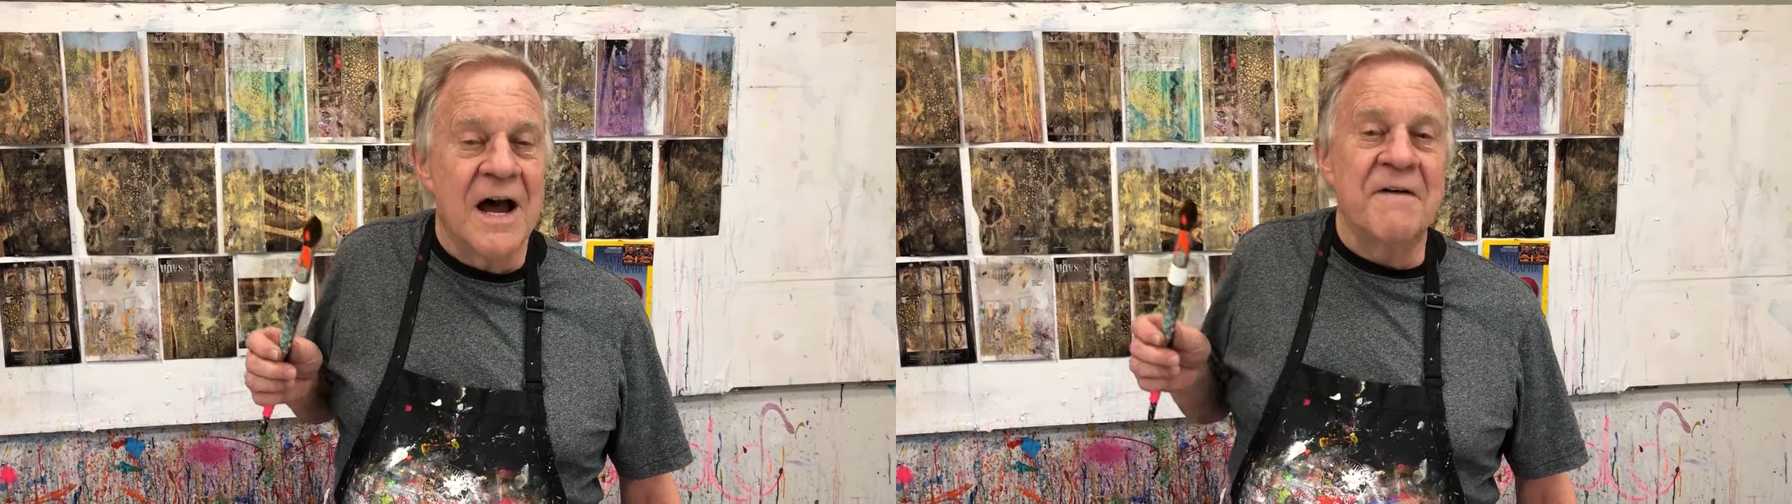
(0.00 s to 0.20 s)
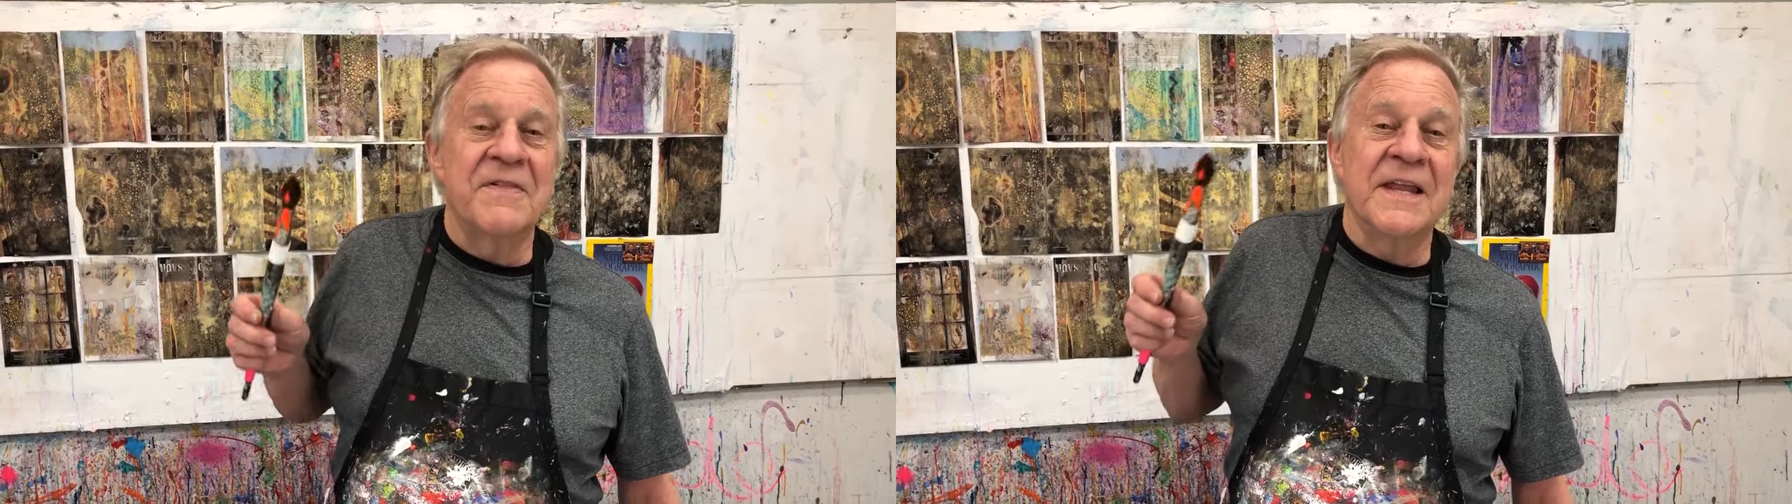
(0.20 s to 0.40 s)

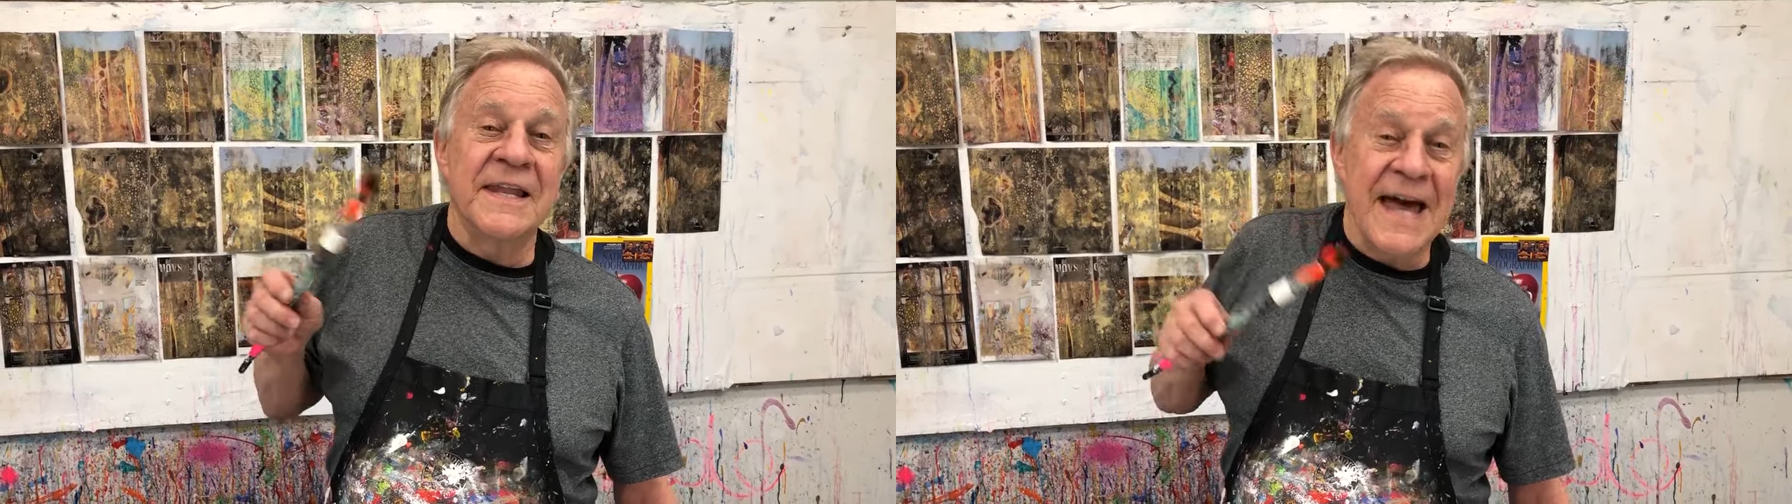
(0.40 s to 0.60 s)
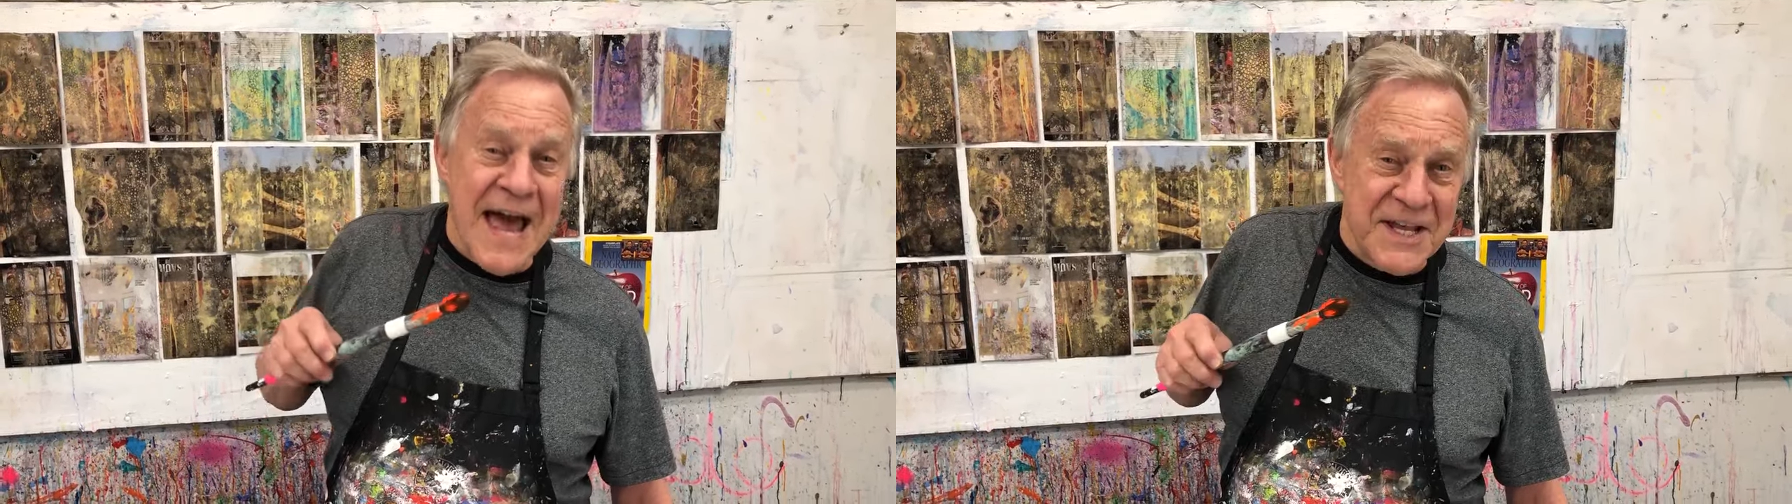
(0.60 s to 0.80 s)
of the
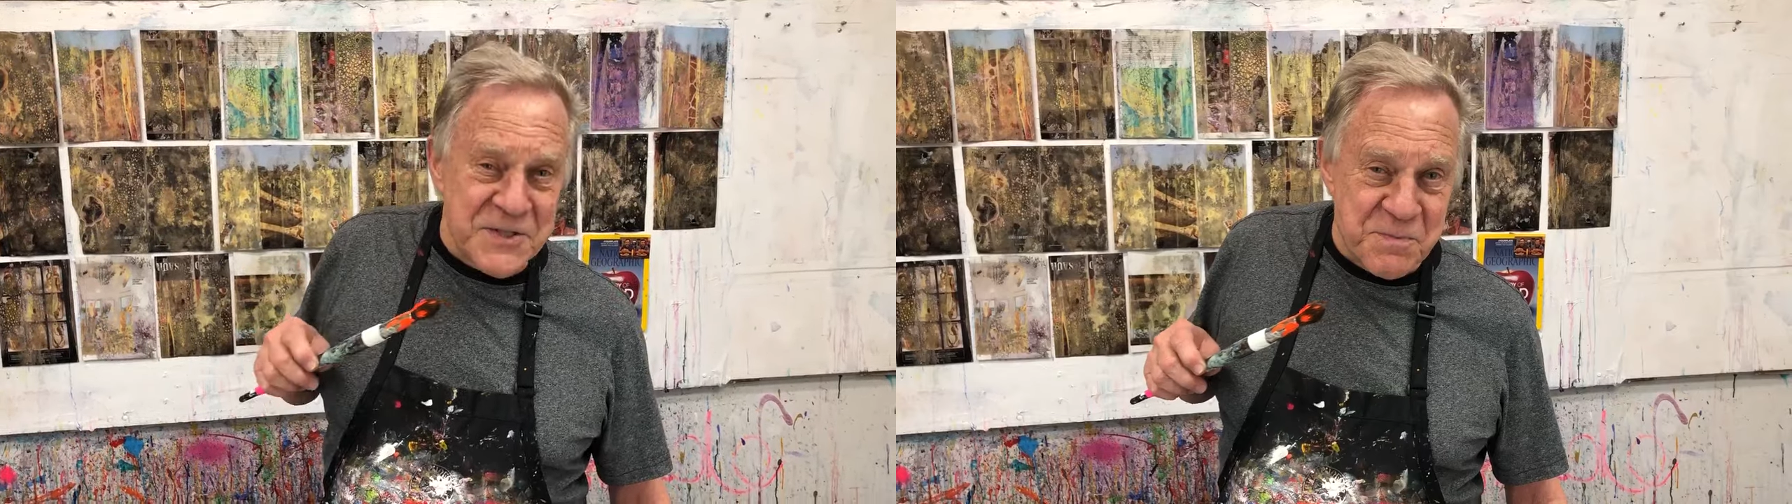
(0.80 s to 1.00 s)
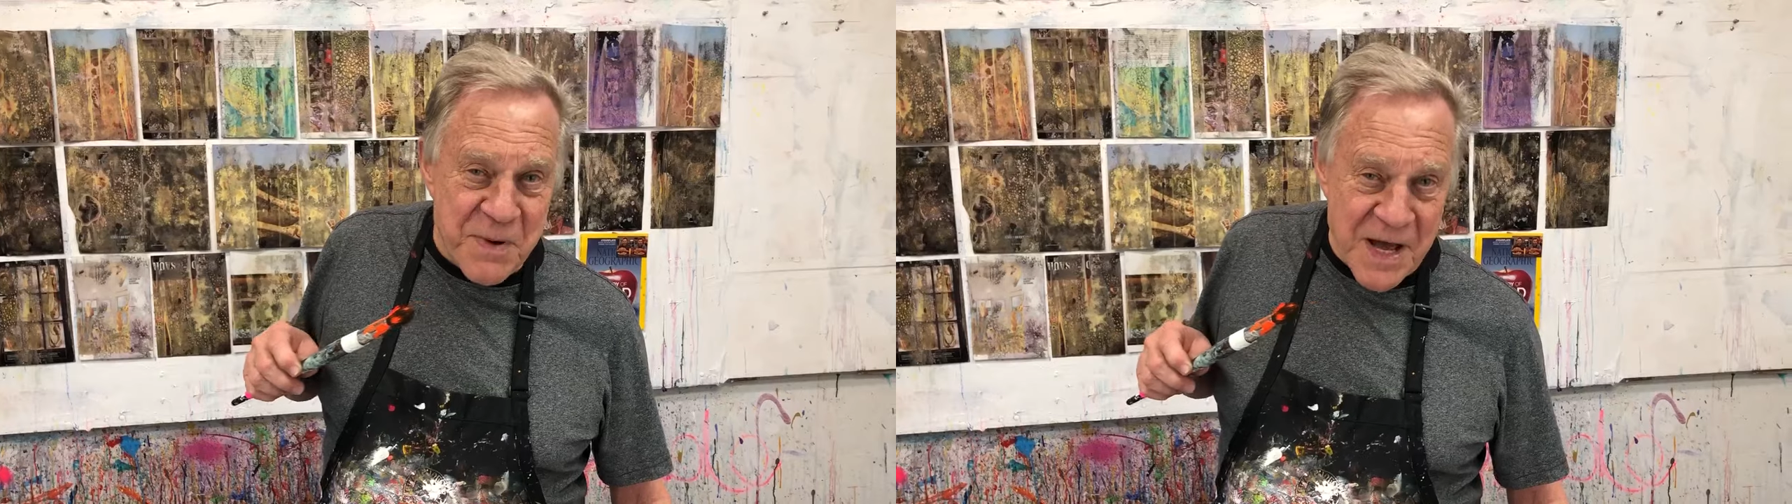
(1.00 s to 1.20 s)

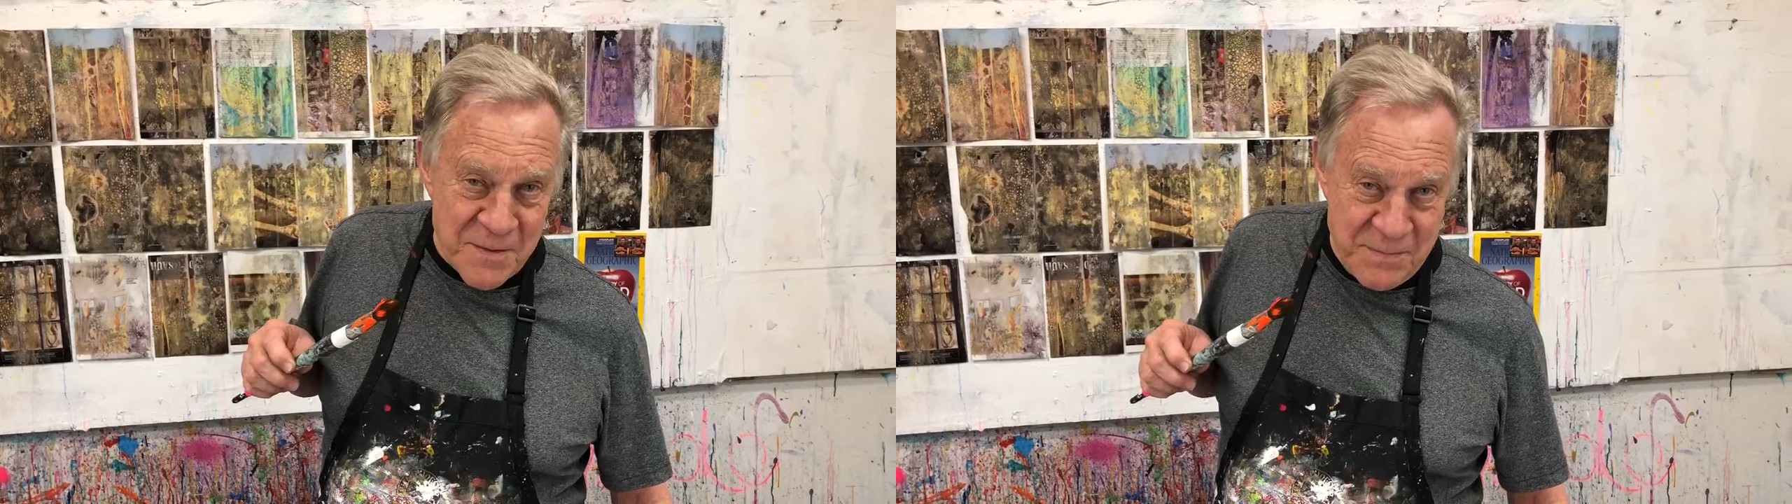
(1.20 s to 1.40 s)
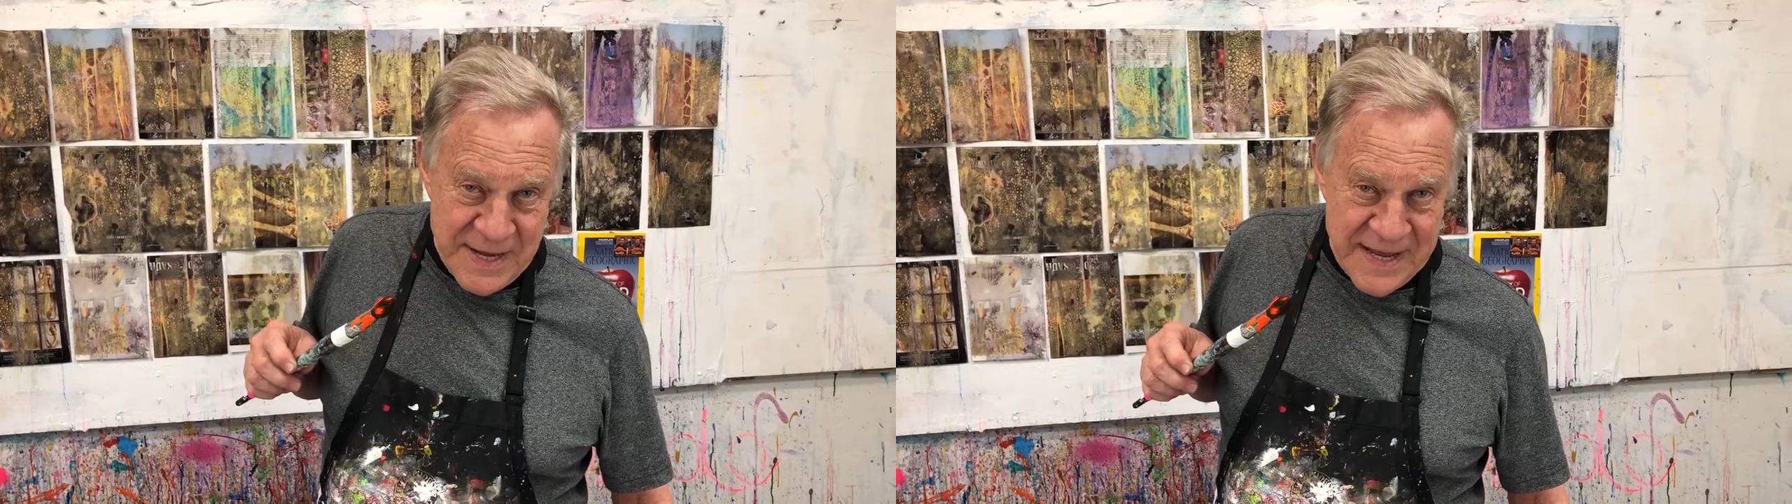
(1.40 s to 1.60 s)
last
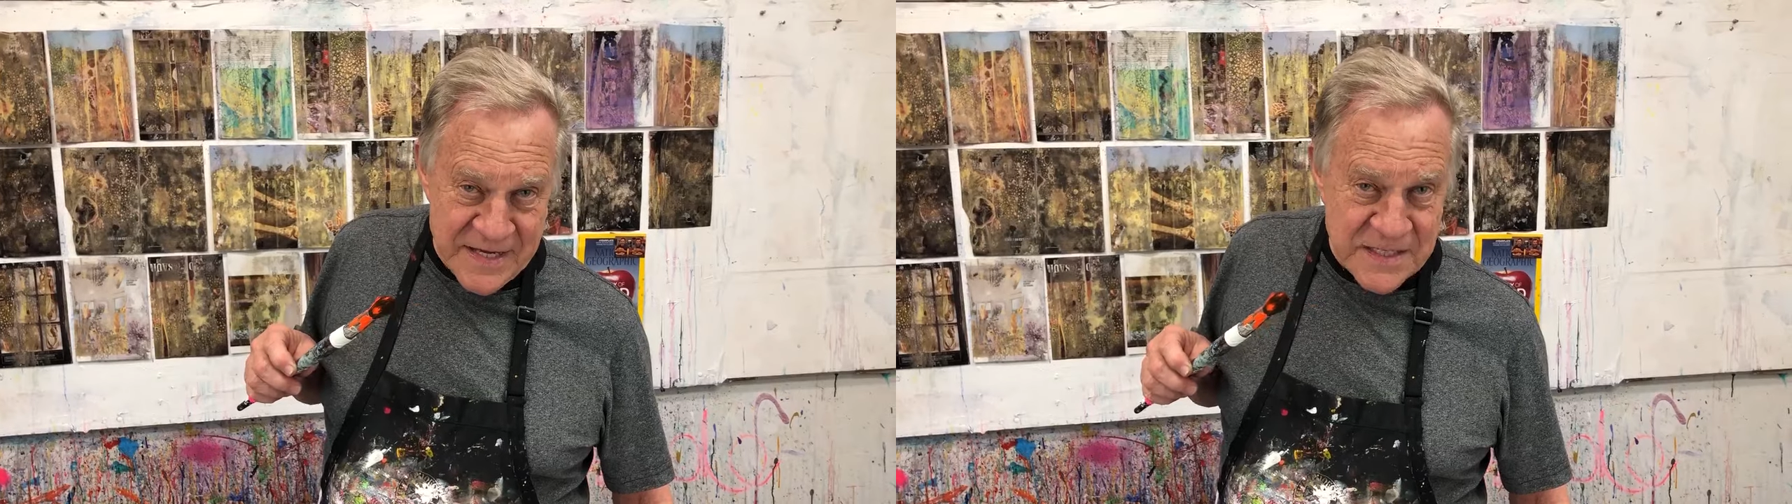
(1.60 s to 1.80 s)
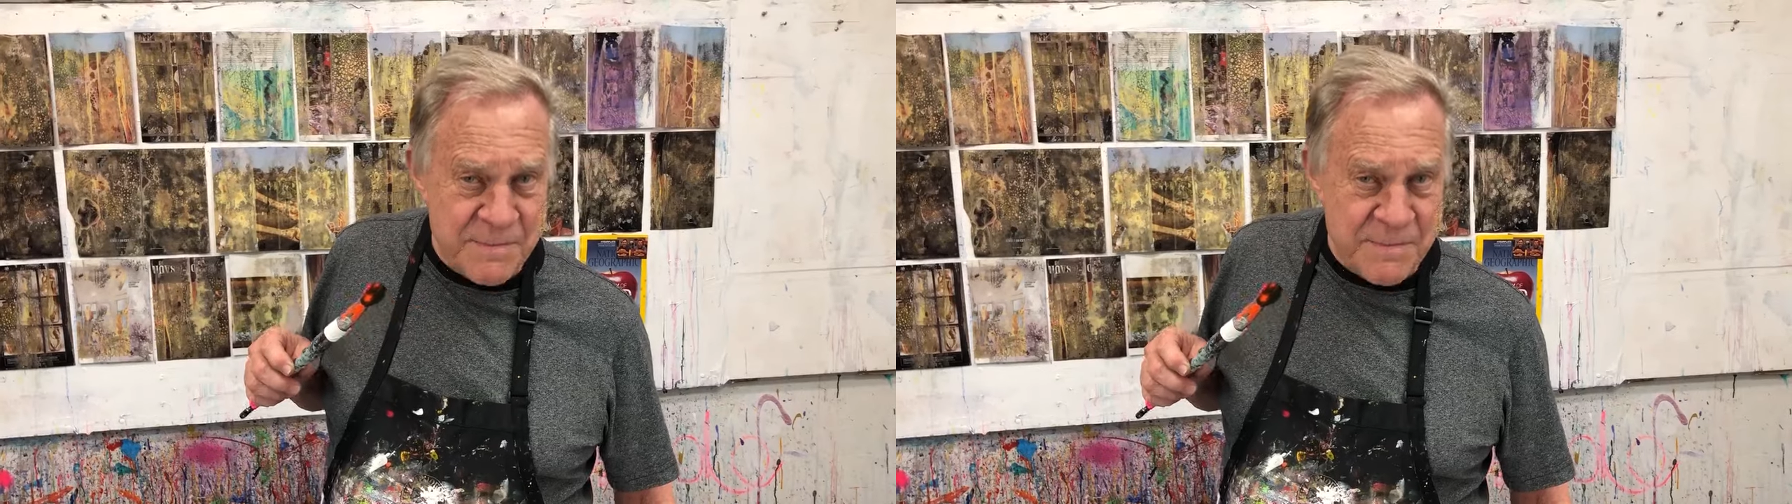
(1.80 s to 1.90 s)
Bob Blast